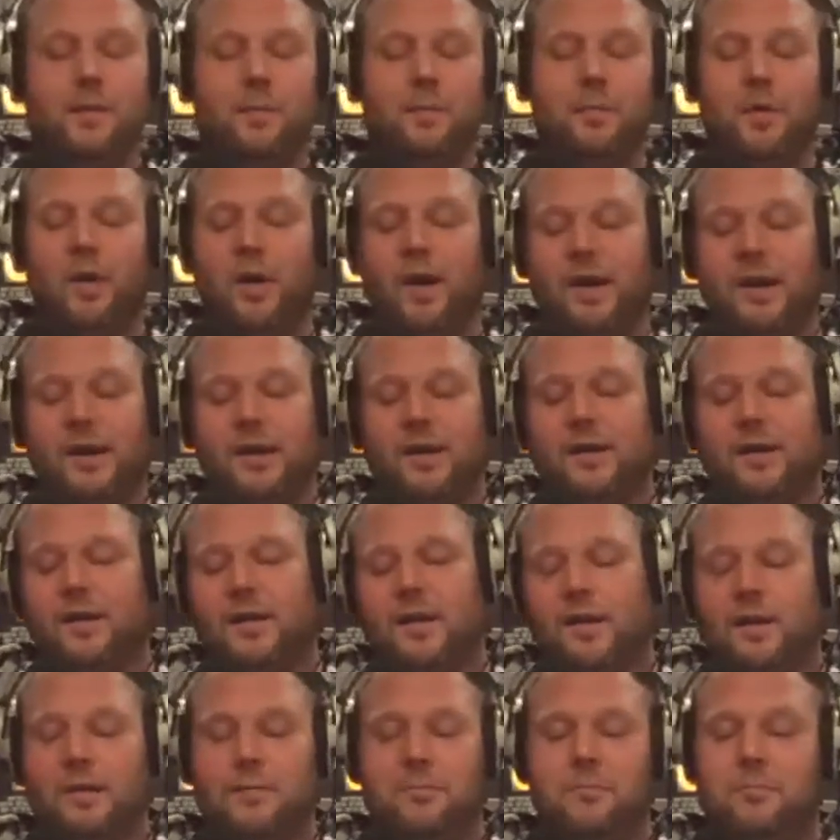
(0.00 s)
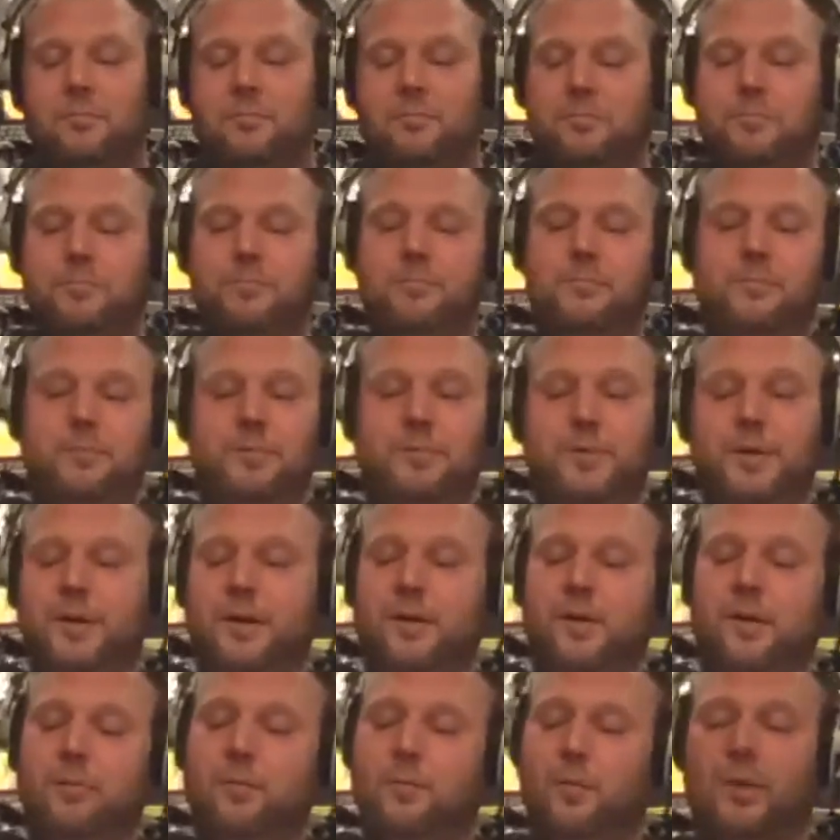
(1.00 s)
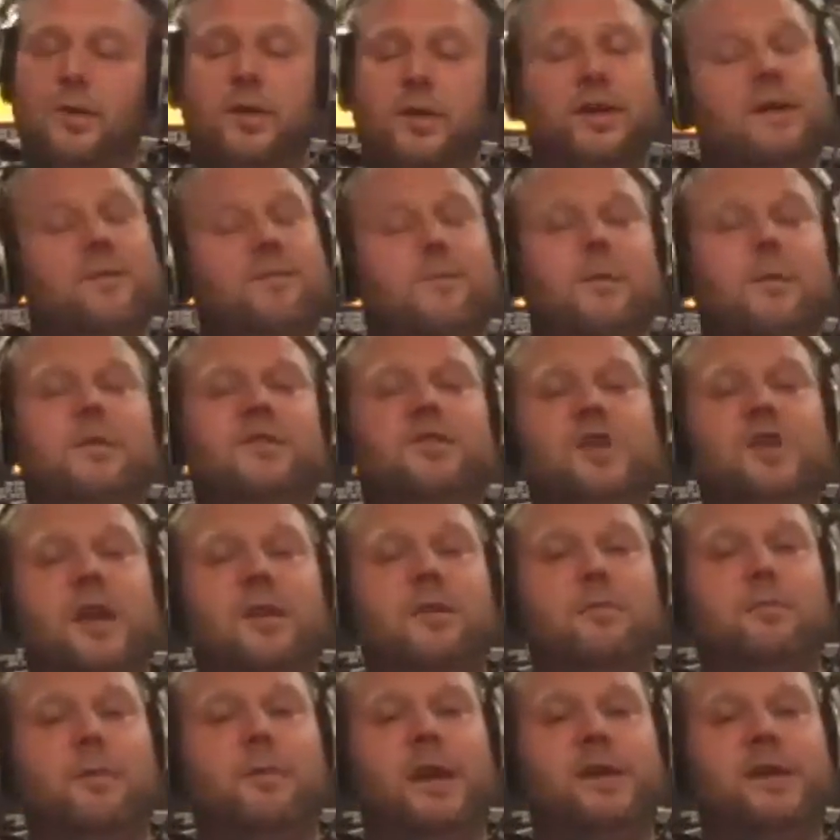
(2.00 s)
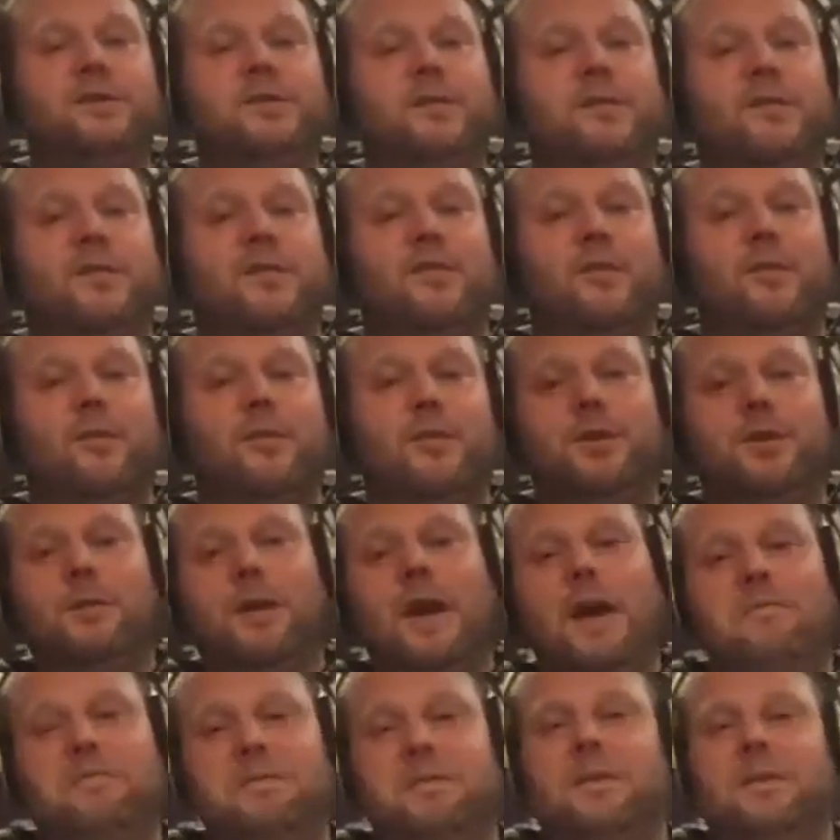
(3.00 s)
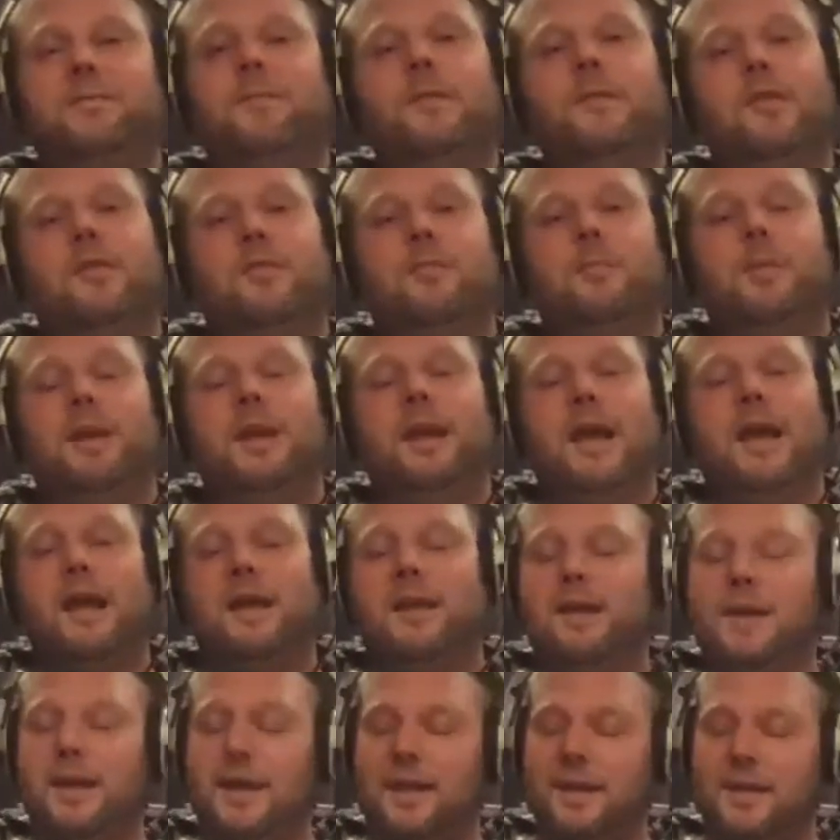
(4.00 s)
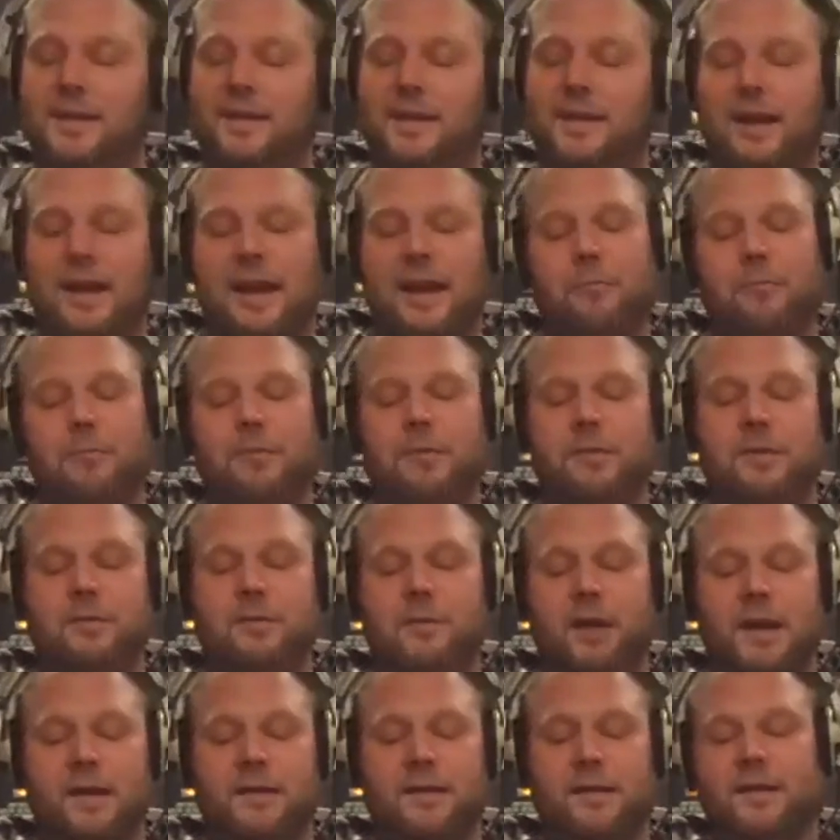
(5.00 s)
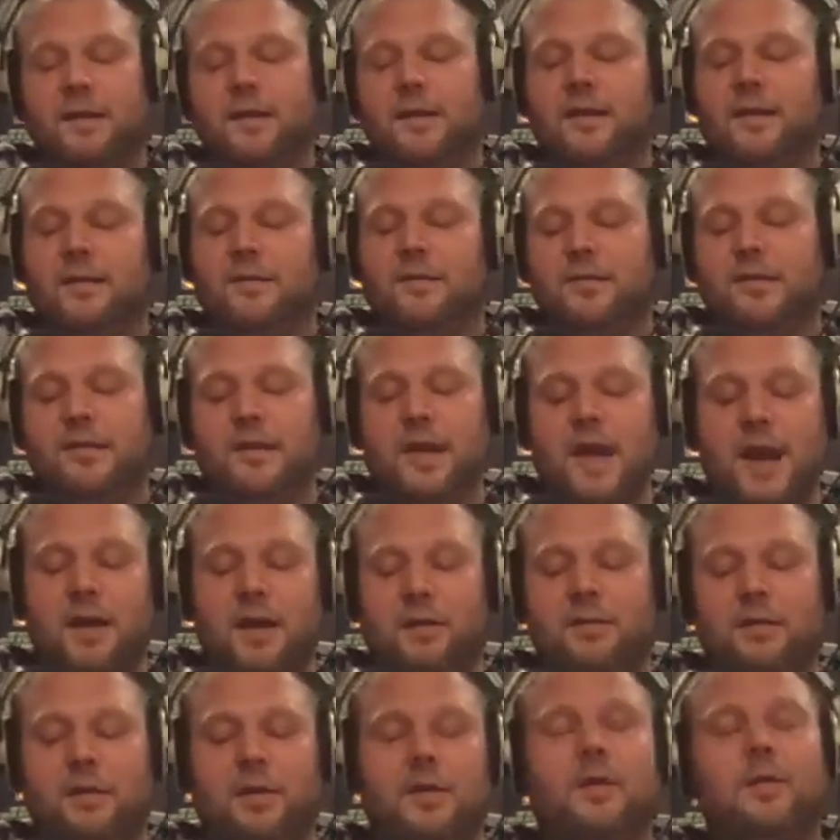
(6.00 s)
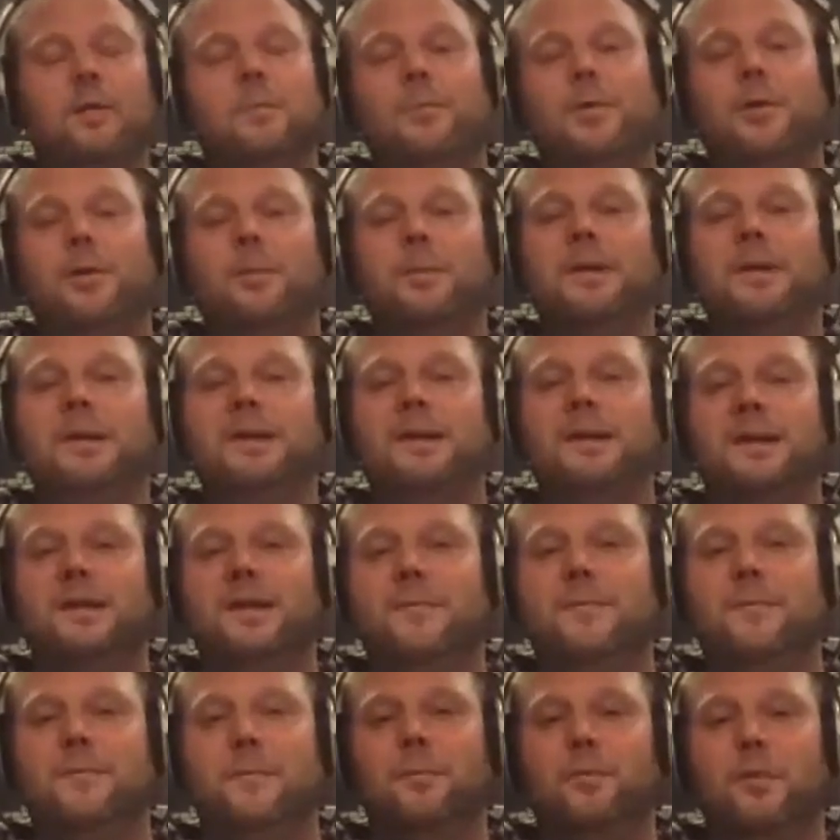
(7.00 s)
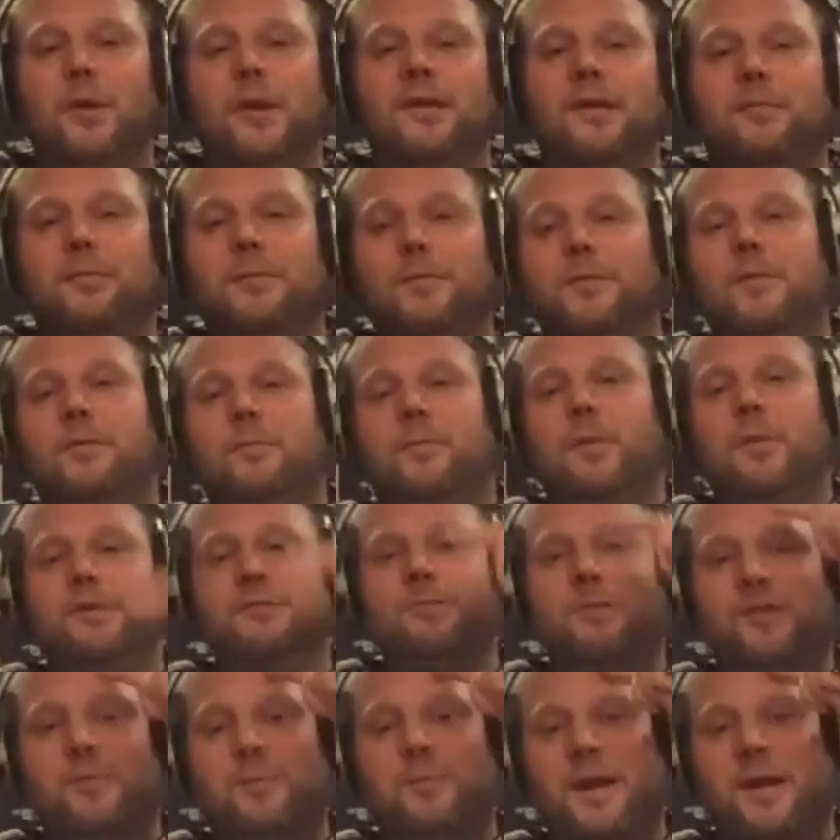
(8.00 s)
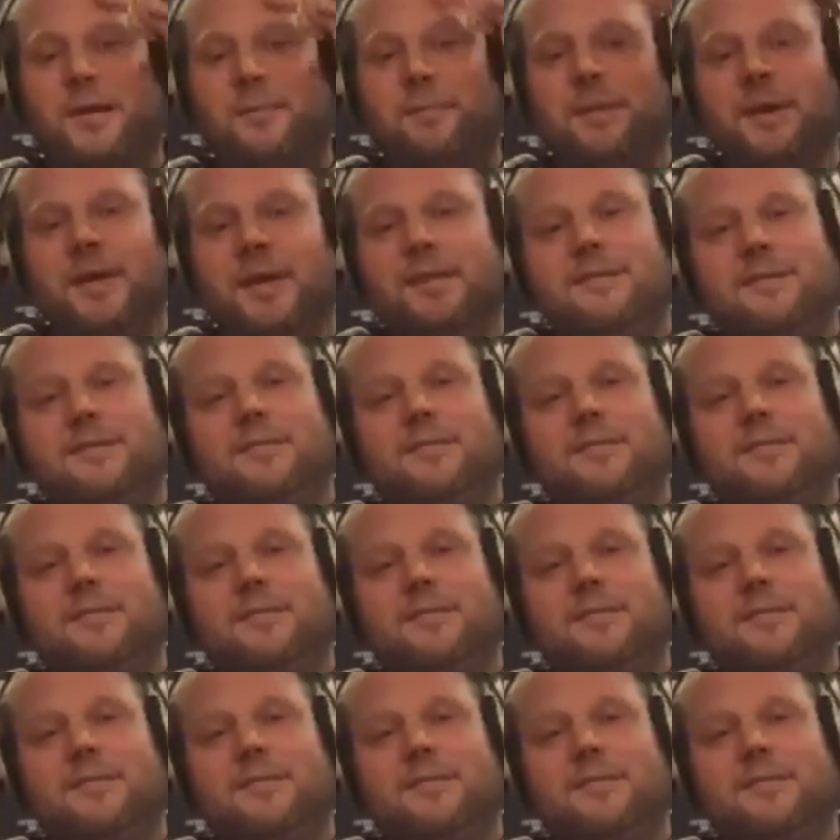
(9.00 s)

But, you know, we're a different generation, so you have a different spin on it. And I really liked it. It just kind of put me in a different place with you. Much respect, man.